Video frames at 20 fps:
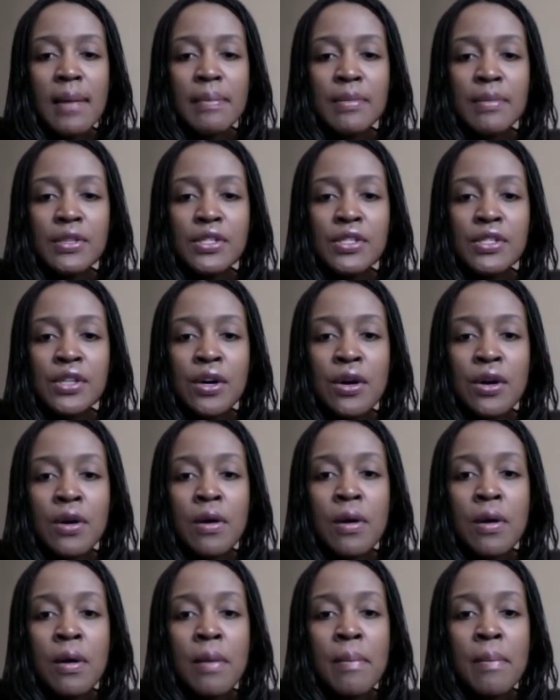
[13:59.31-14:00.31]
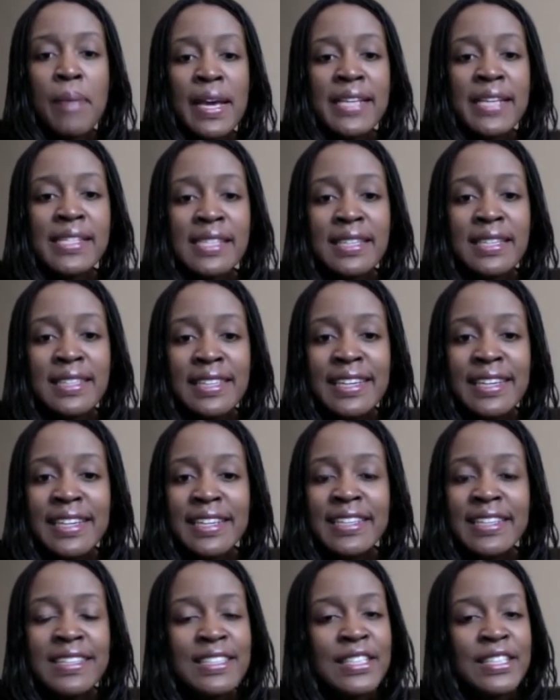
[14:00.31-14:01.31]
So basically,
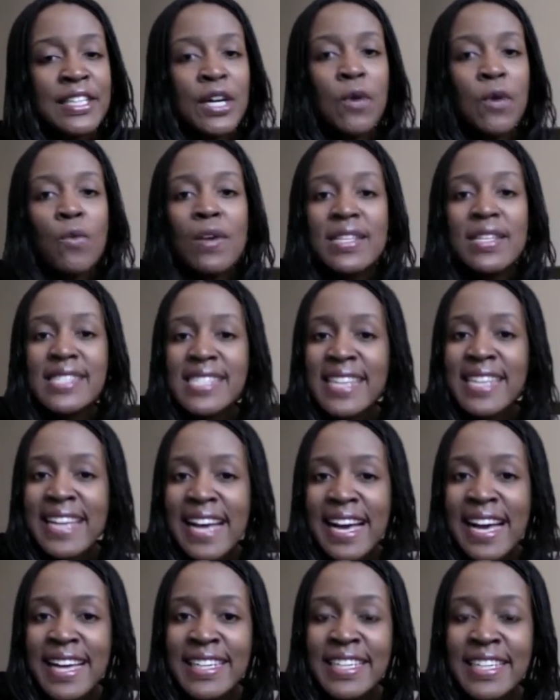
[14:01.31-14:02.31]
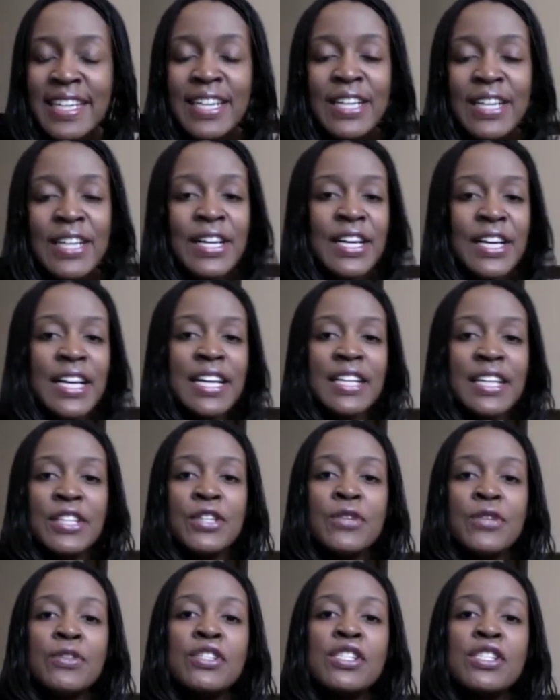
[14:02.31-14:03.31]
once again,
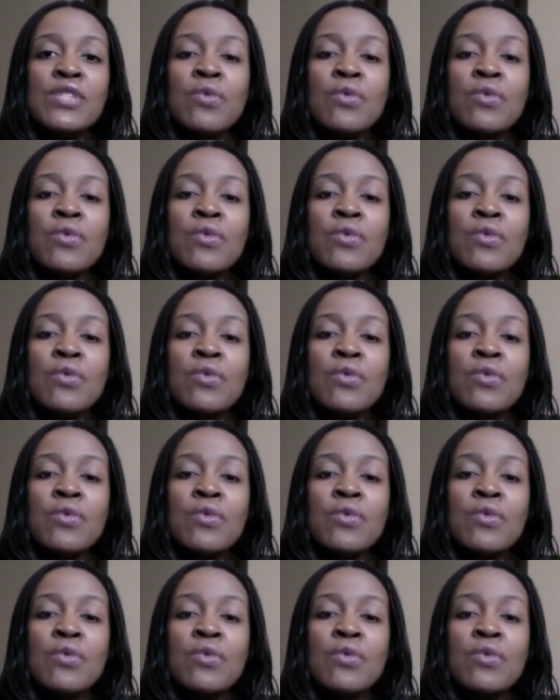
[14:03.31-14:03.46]
you just